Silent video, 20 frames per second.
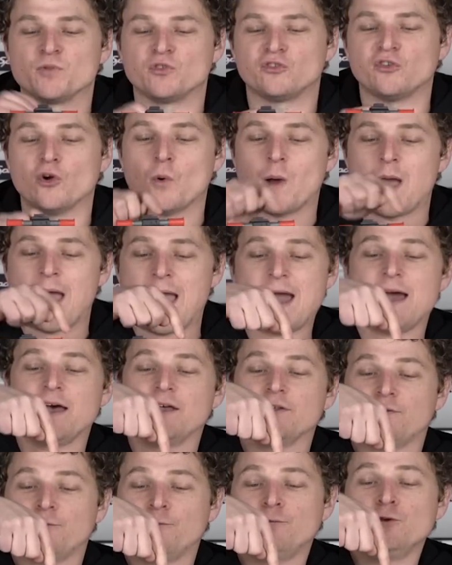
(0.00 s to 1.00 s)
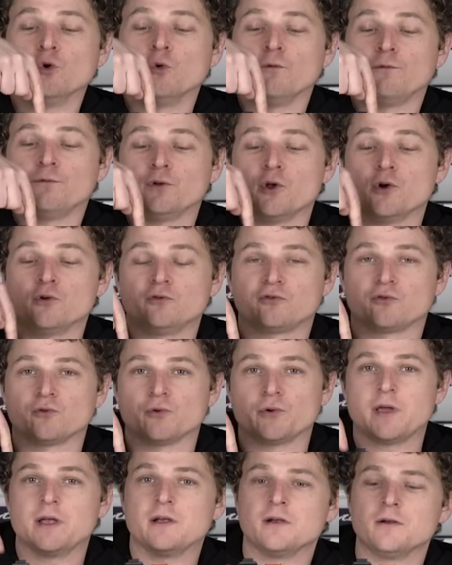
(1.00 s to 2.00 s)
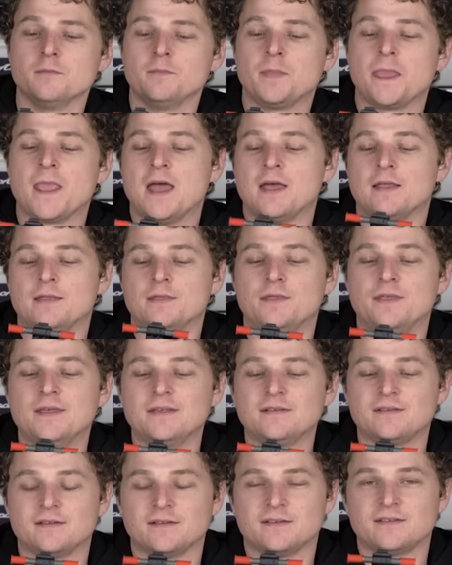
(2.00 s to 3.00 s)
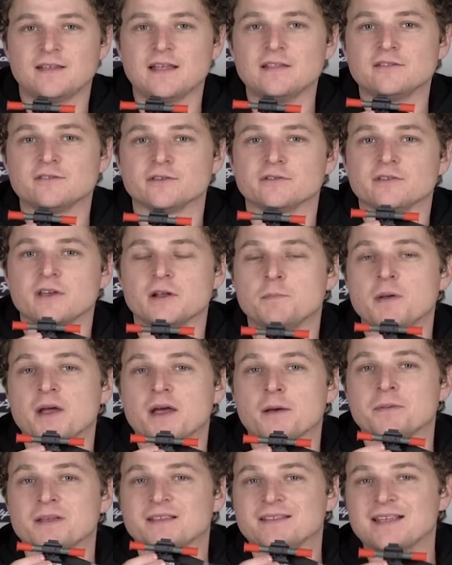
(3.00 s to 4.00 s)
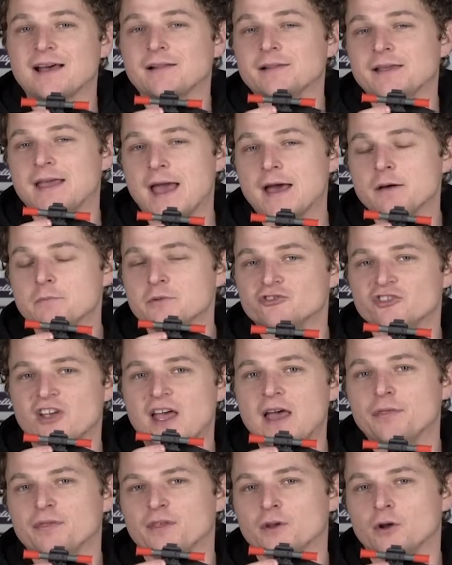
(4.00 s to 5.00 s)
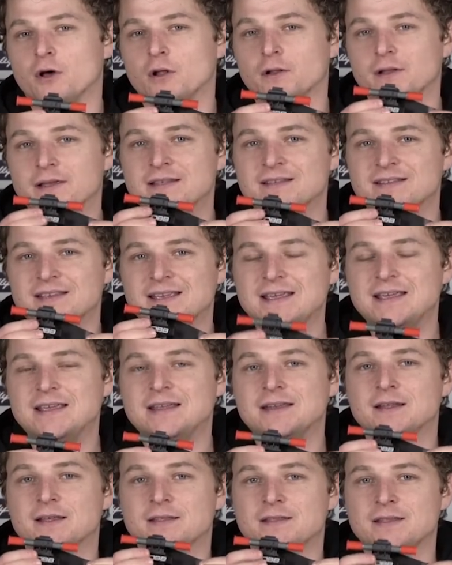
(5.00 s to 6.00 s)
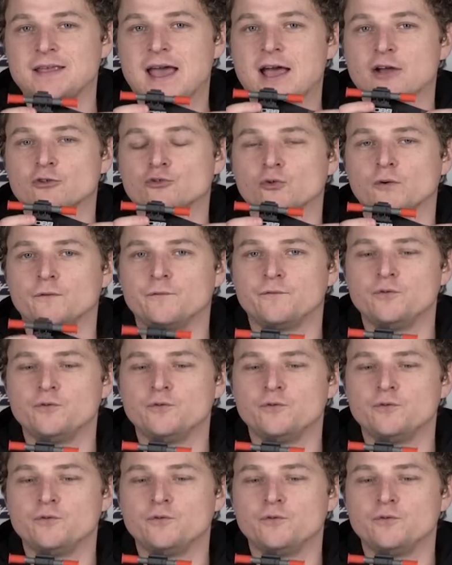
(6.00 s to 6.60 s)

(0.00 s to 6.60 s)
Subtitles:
So as fuel flows through here, this sensor is going to pick up exactly how much ethanol is in the actual